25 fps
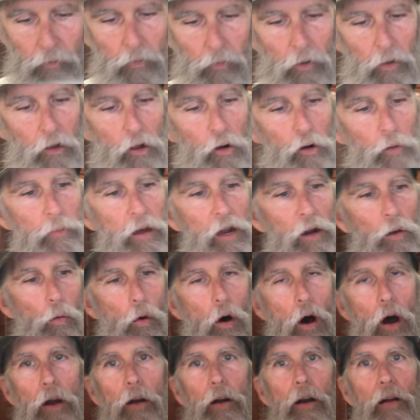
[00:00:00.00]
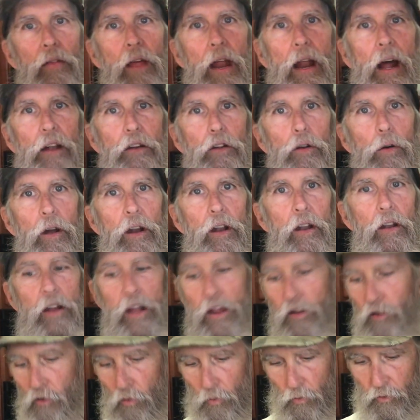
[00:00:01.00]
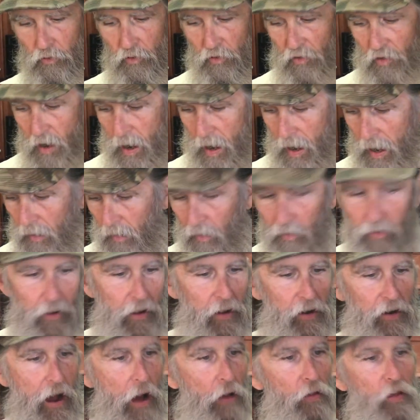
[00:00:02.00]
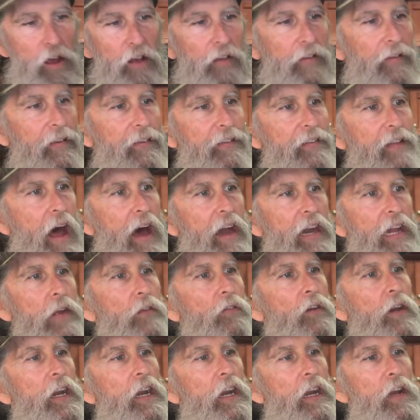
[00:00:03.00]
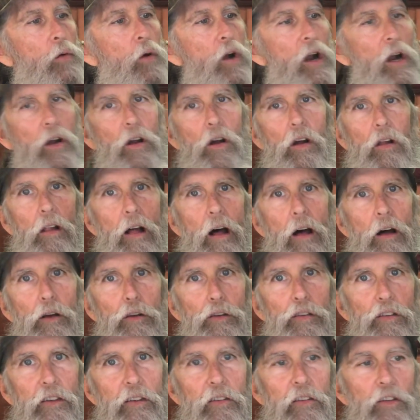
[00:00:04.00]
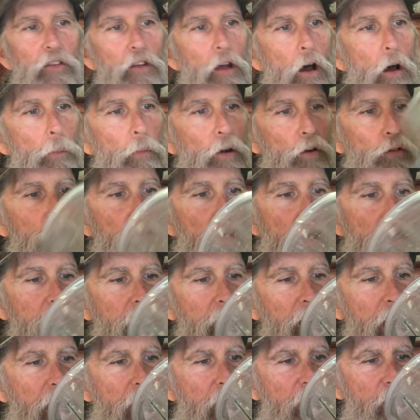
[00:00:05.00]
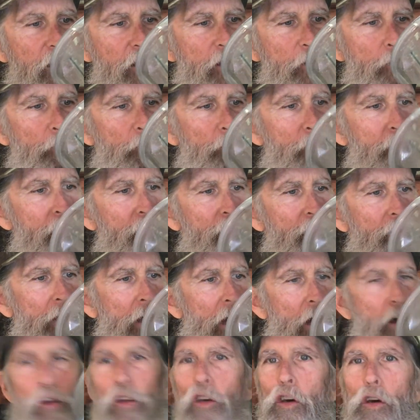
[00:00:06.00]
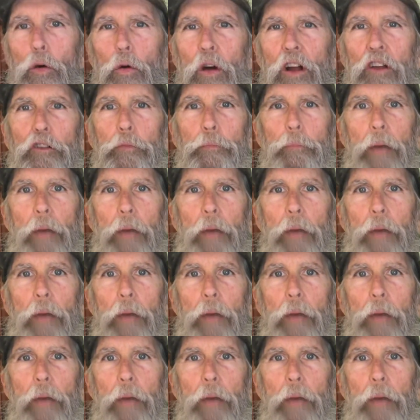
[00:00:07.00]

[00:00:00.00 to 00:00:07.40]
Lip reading: of water, and then I do an initial check. Now this is not even anywhere close. This is almost like a gooish